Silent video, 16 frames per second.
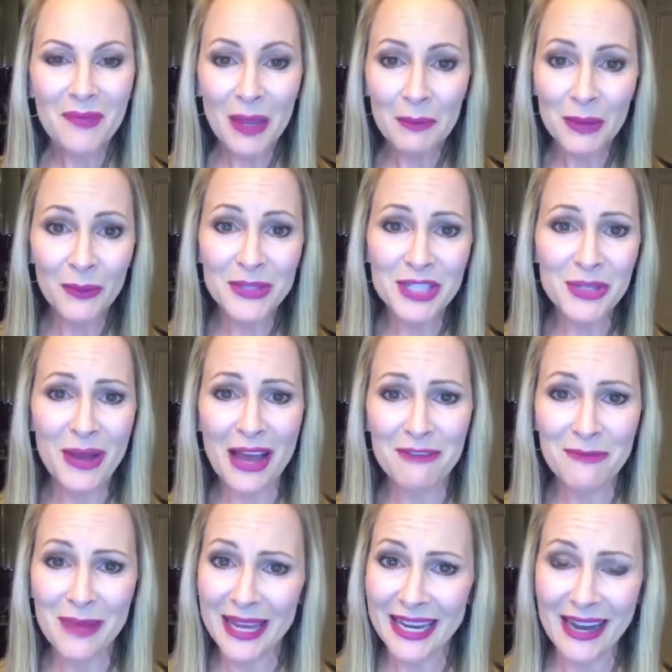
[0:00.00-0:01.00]
But we do
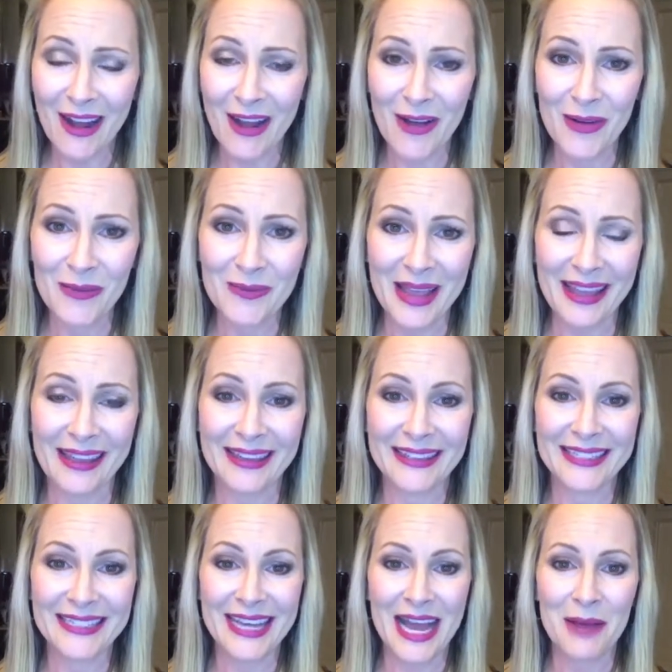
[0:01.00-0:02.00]
have Ben at home,
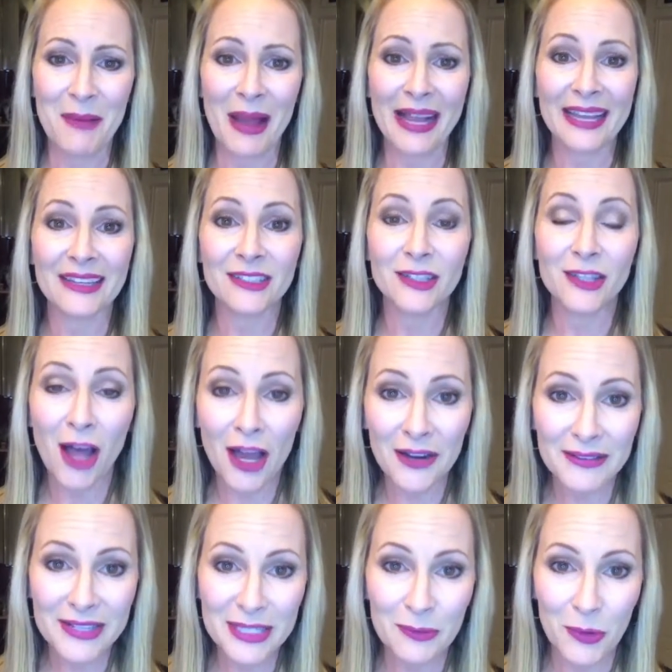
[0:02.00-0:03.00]
and I get a lot
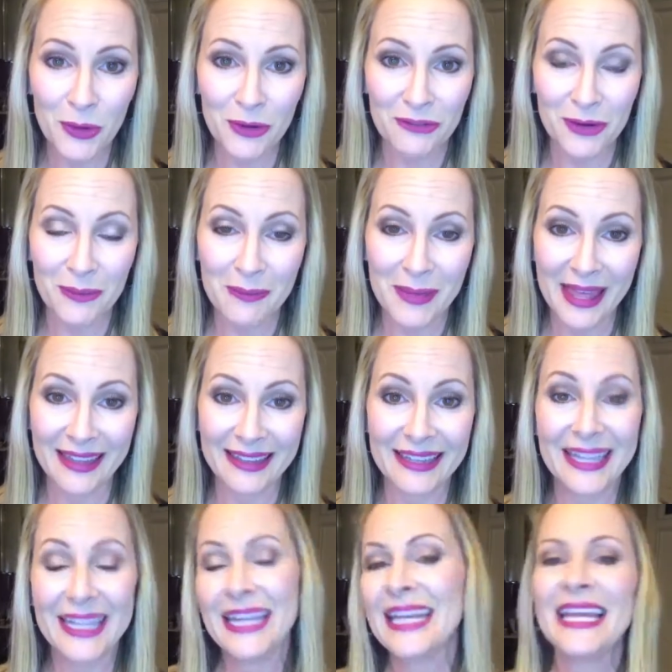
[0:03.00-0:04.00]
of support from
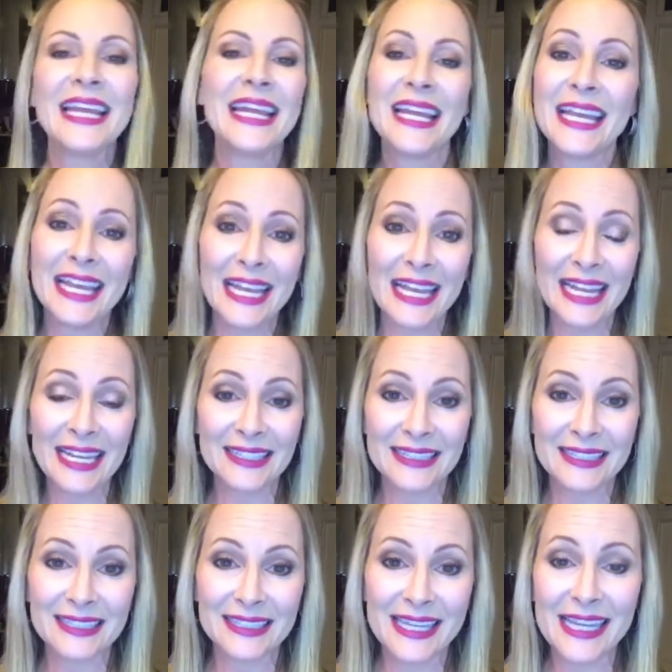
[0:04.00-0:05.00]
Ben.
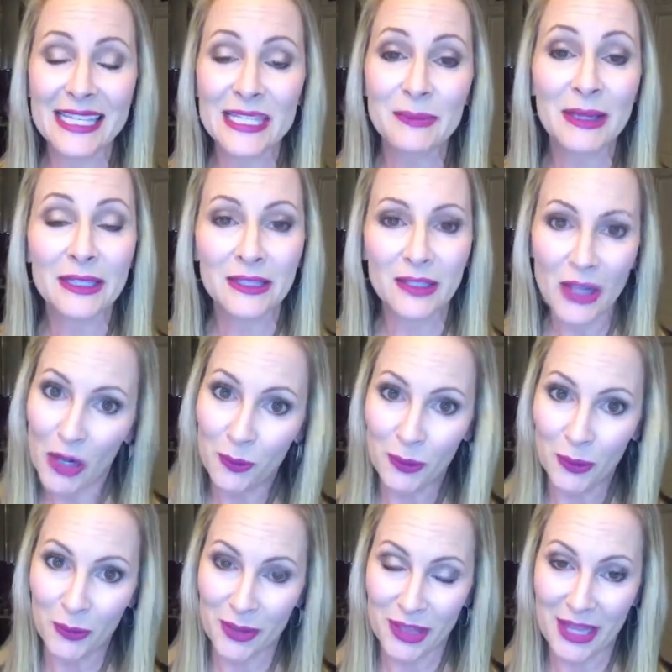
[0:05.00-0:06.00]
He's my little
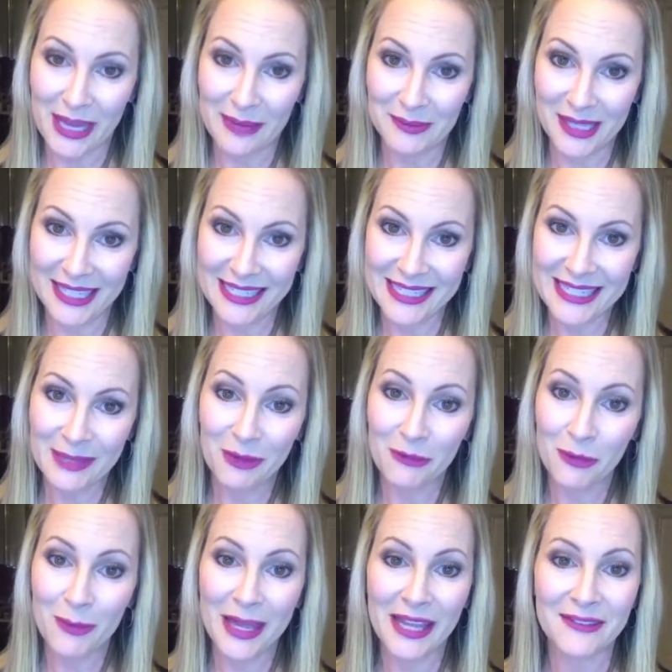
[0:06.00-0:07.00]
helper with LimeLight. Some of
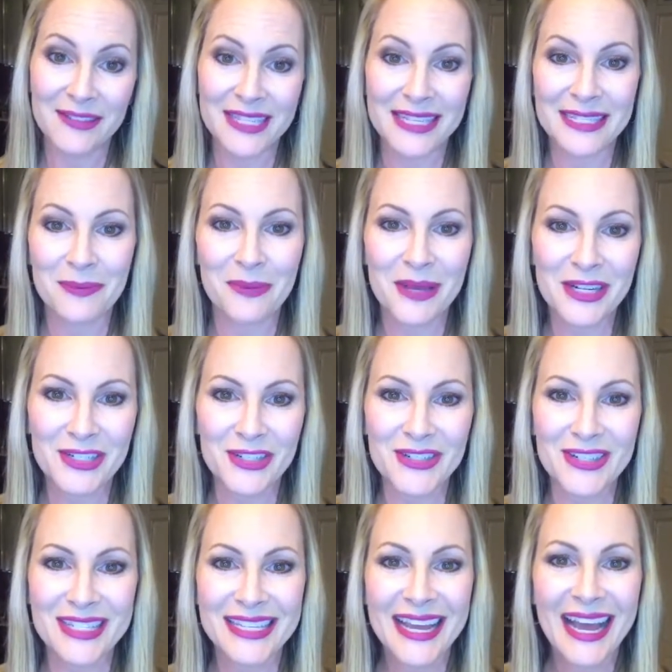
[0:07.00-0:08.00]
you may have seen some
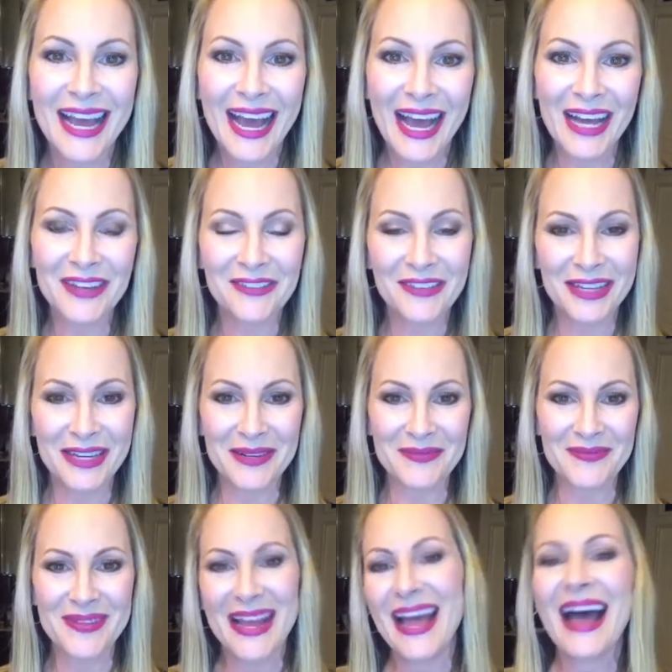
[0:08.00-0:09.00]
pictures of
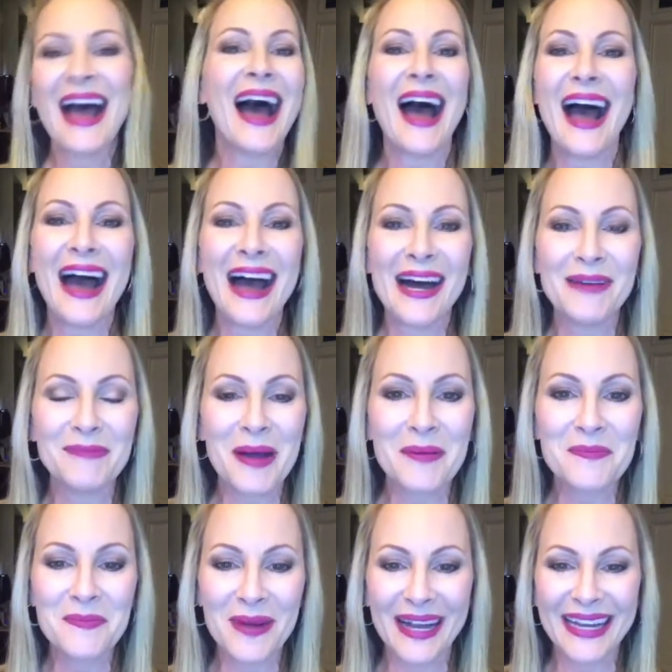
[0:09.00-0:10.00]
him.
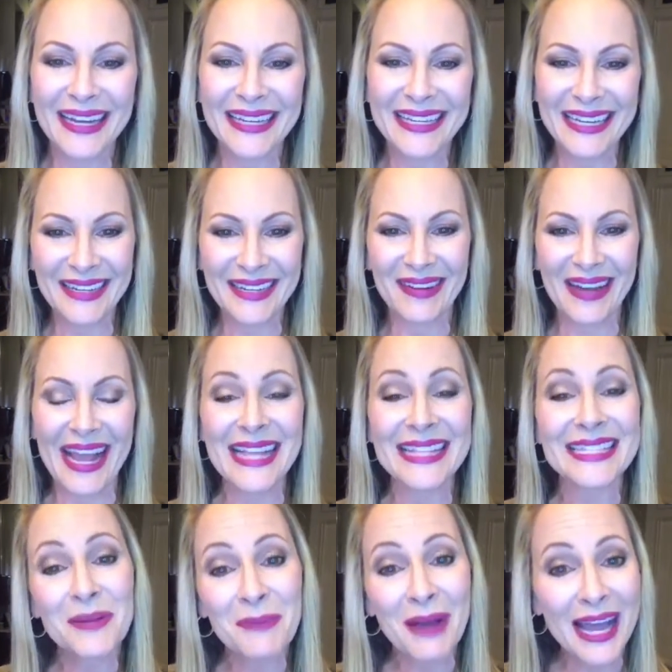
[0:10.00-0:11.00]
But anyway,
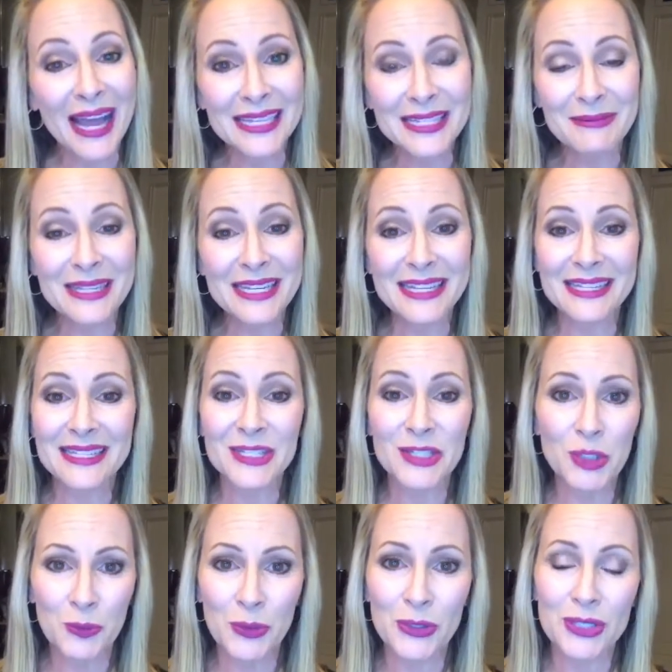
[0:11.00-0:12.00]
and so my husband is
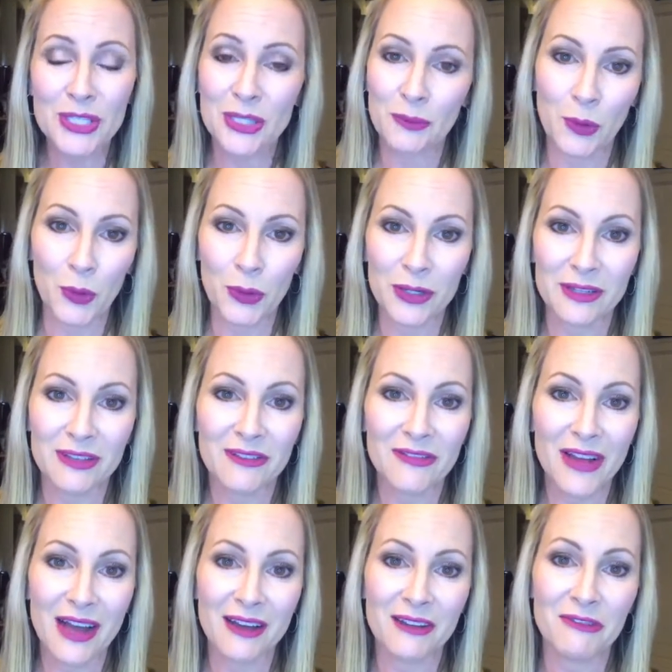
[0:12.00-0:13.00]
super supportive
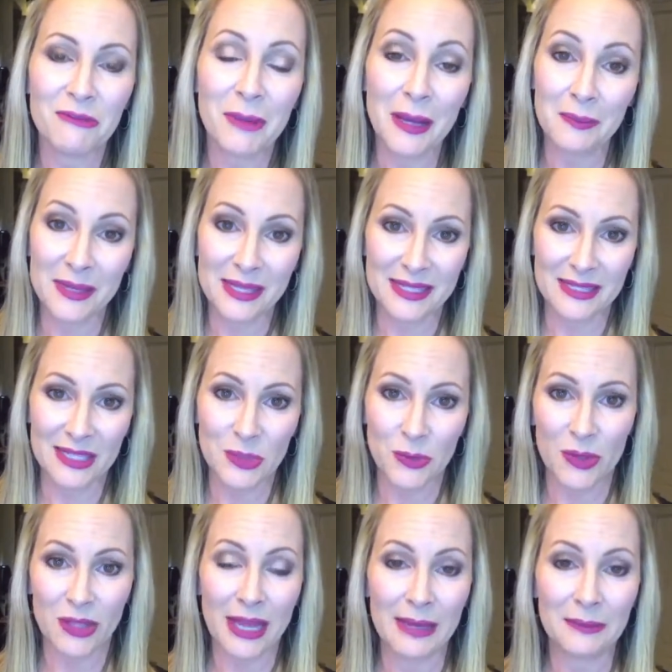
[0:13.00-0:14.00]
of my business
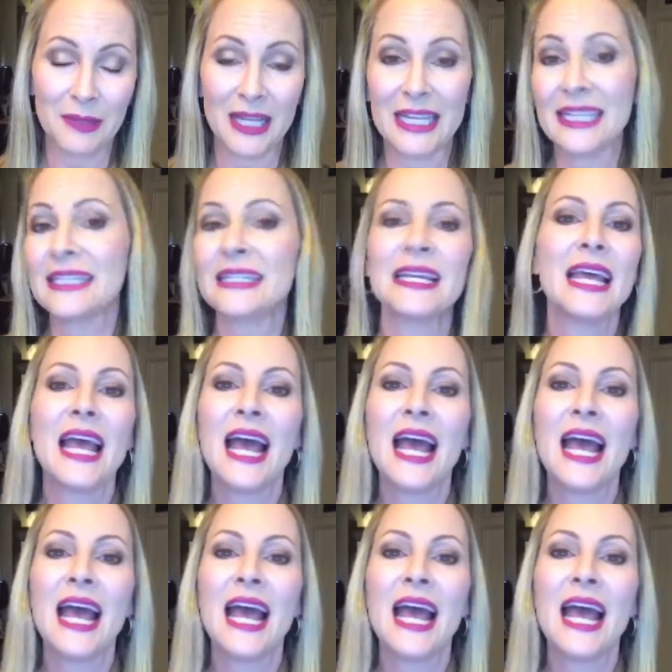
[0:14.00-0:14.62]
with LimeLight.